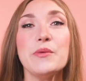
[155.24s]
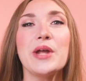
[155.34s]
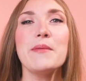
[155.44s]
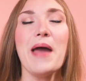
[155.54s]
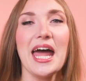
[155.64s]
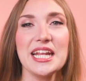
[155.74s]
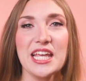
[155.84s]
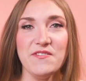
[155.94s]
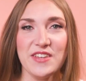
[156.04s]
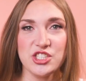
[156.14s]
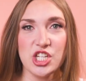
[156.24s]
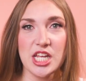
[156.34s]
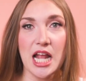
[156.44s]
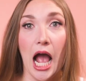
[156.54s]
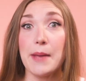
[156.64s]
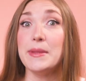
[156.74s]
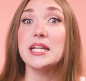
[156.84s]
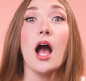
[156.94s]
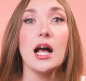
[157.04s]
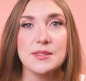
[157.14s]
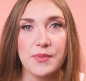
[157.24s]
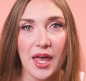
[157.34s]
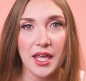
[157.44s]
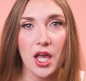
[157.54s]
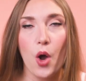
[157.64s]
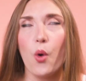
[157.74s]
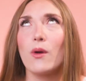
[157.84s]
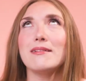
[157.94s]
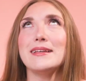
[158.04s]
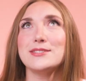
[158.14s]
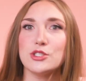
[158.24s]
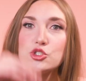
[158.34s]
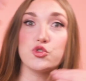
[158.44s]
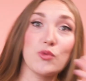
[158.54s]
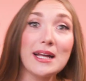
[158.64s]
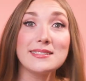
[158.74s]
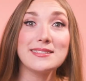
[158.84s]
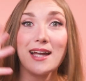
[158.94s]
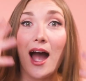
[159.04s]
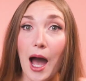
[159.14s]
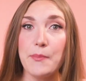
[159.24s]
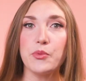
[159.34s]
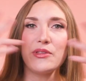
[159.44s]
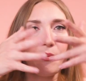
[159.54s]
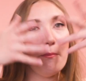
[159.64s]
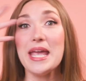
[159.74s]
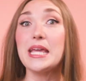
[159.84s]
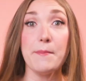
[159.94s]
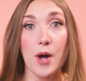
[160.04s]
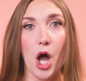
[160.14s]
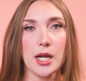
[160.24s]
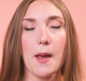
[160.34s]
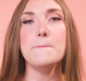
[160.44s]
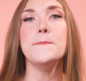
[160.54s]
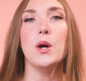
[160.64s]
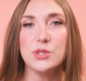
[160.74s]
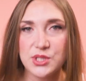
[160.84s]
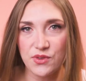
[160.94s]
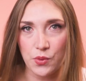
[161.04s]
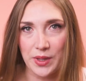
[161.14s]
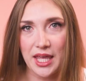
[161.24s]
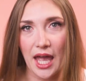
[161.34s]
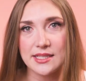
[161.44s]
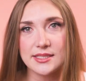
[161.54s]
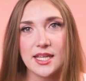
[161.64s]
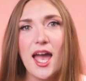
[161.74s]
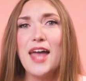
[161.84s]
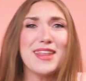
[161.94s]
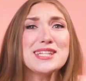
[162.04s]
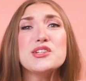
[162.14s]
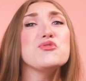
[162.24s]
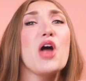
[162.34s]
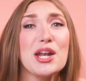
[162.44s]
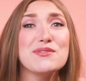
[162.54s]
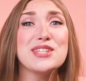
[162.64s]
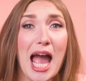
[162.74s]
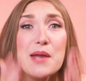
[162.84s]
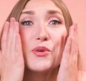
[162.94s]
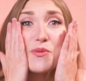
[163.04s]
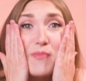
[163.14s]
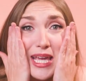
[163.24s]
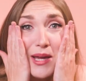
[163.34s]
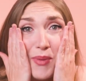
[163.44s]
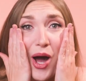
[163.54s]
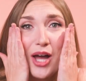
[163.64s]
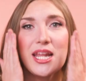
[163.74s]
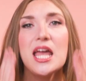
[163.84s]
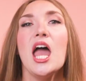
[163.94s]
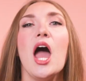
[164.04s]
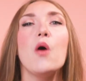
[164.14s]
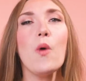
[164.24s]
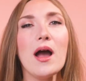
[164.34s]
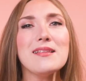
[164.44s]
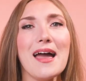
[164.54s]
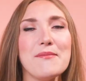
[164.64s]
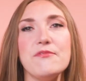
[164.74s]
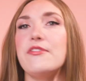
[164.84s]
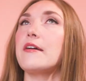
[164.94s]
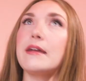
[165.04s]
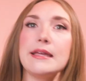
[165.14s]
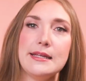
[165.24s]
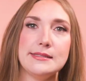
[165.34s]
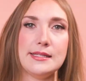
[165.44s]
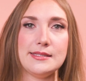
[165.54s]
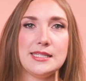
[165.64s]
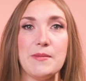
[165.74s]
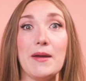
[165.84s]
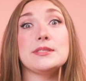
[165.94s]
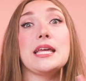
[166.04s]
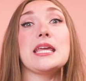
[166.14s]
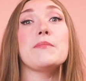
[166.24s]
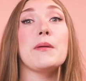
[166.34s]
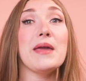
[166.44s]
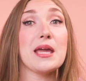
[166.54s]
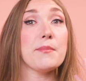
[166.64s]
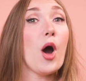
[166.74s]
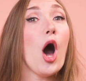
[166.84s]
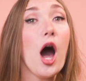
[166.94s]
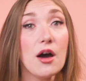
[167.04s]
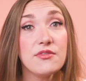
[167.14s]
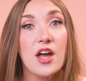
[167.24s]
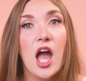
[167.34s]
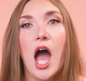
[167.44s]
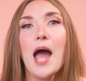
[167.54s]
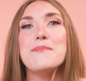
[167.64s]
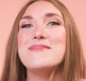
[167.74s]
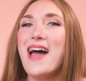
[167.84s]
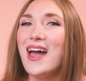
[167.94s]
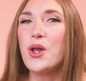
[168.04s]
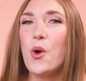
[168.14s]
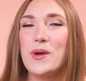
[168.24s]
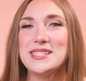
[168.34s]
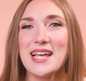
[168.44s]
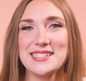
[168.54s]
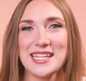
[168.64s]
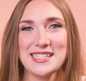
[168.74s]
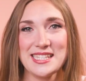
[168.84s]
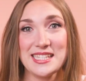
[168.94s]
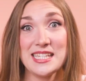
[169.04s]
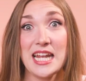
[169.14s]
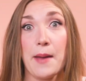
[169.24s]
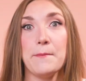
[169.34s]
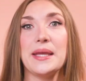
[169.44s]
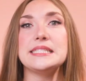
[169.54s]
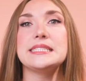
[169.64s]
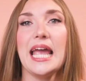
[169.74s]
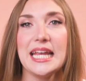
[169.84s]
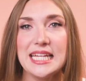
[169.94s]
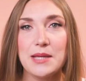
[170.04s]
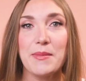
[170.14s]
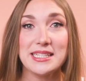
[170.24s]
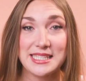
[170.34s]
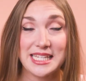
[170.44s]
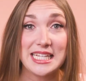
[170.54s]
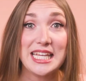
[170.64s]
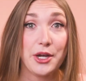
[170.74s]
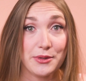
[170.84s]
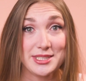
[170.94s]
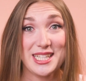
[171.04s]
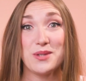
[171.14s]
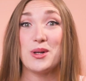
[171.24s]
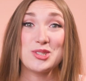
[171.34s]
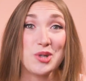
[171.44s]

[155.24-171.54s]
when I'm at a convention, I'm in cosplay, or at least dressed up with makeup on most of the weekend. That's a lot of time with makeup on. And while I'm very consistent about taking my makeup off, I'm not always as consistent at maintaining my skincare routine while